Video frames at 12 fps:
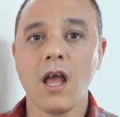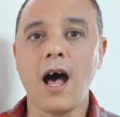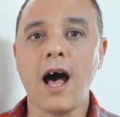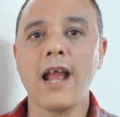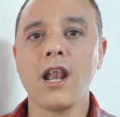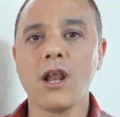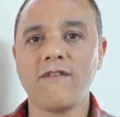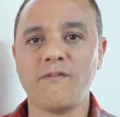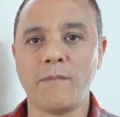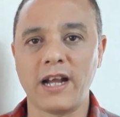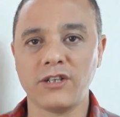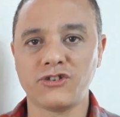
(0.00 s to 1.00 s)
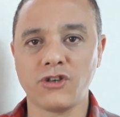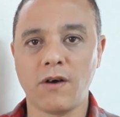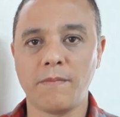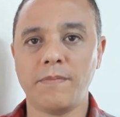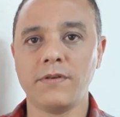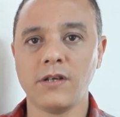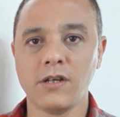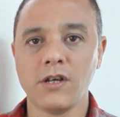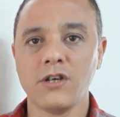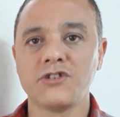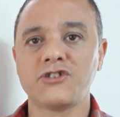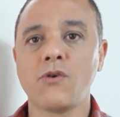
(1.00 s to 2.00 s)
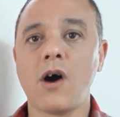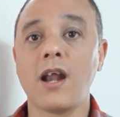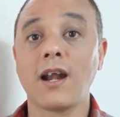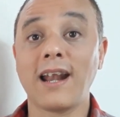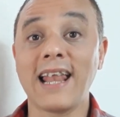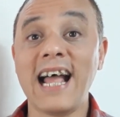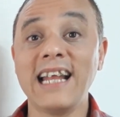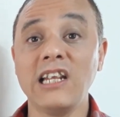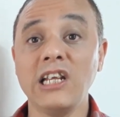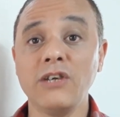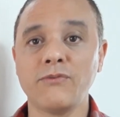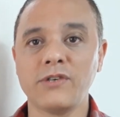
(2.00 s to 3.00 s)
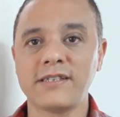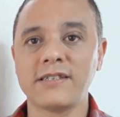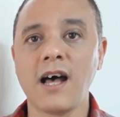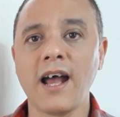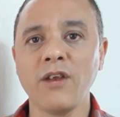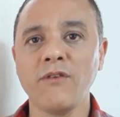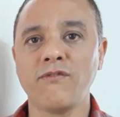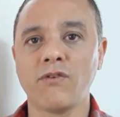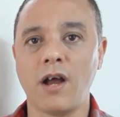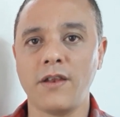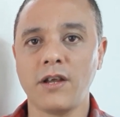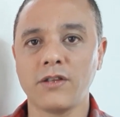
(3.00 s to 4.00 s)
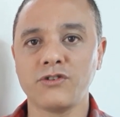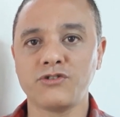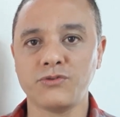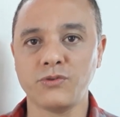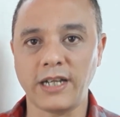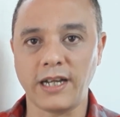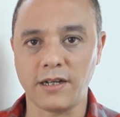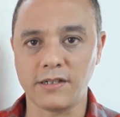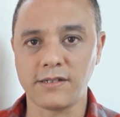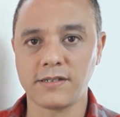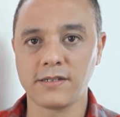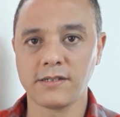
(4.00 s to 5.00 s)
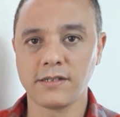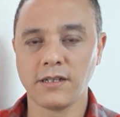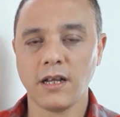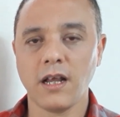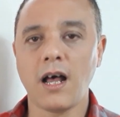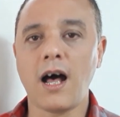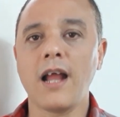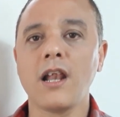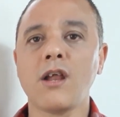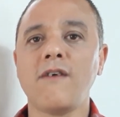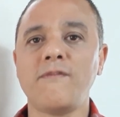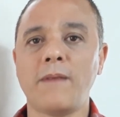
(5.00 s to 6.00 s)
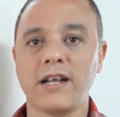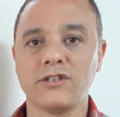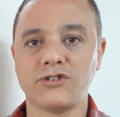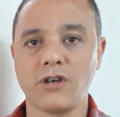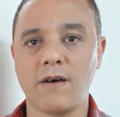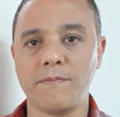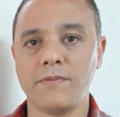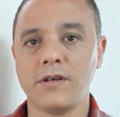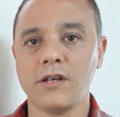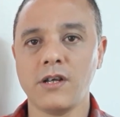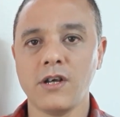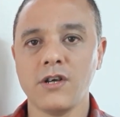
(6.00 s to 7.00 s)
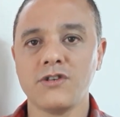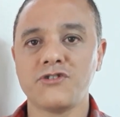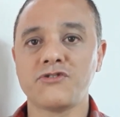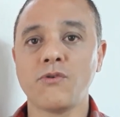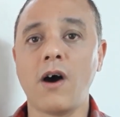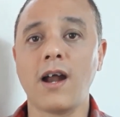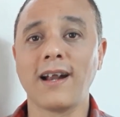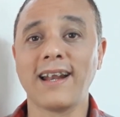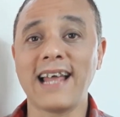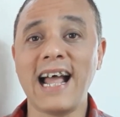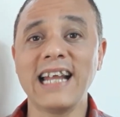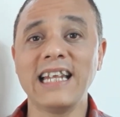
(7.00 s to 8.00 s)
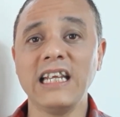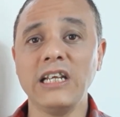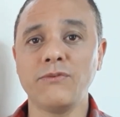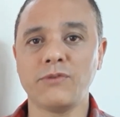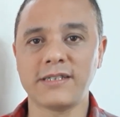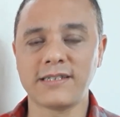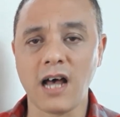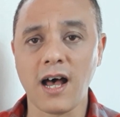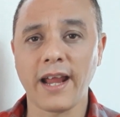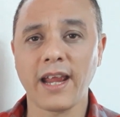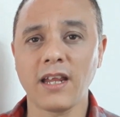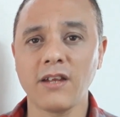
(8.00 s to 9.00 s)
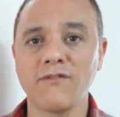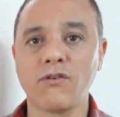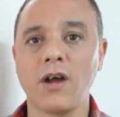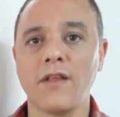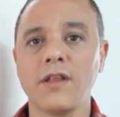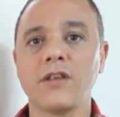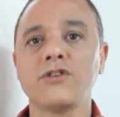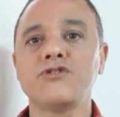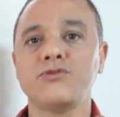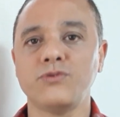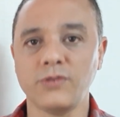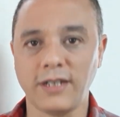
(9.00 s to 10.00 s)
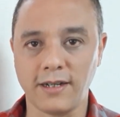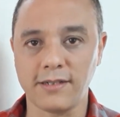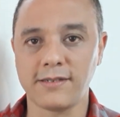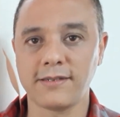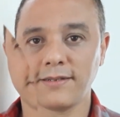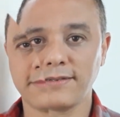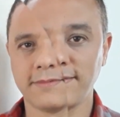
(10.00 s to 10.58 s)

I love my job, so I'll gladly resign for another 2 years. I love my job, so I'll gladly resign for another 2 years.